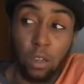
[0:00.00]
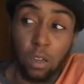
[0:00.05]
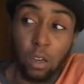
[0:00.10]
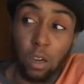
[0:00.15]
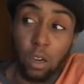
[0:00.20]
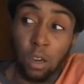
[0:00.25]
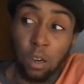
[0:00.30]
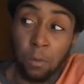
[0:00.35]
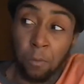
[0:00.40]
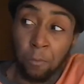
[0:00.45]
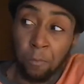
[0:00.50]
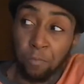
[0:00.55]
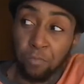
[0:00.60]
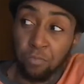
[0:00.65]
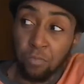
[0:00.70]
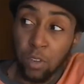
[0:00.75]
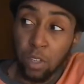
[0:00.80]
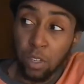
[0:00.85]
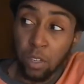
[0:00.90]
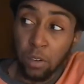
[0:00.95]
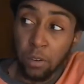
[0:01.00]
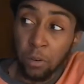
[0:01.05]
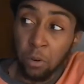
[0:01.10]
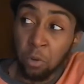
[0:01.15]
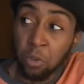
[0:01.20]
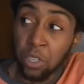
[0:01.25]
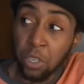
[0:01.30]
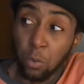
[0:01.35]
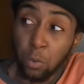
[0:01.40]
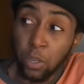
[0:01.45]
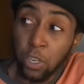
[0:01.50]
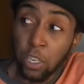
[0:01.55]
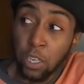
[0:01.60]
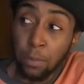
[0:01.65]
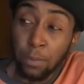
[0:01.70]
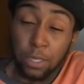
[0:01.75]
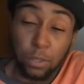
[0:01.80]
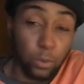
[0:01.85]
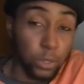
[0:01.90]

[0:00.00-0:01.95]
Um, only if we enemies,